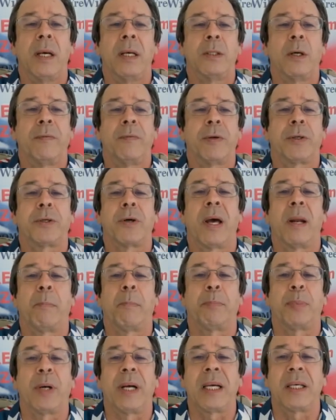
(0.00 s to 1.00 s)
So if you try to
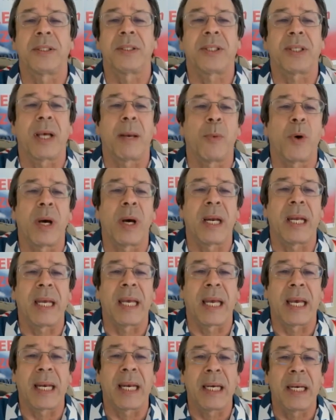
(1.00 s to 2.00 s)
bring someone
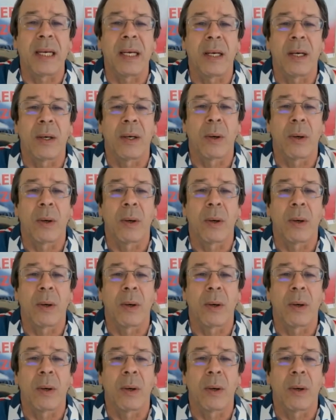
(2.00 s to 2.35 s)
in,